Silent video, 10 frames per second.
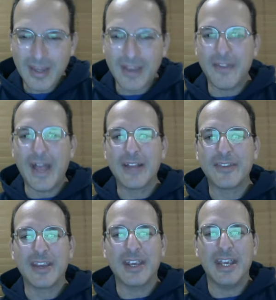That's
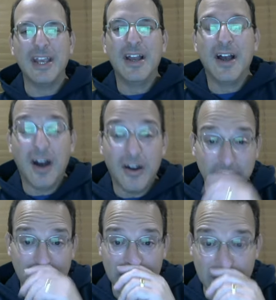the key of
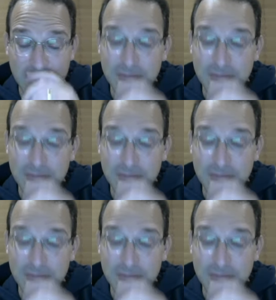E major.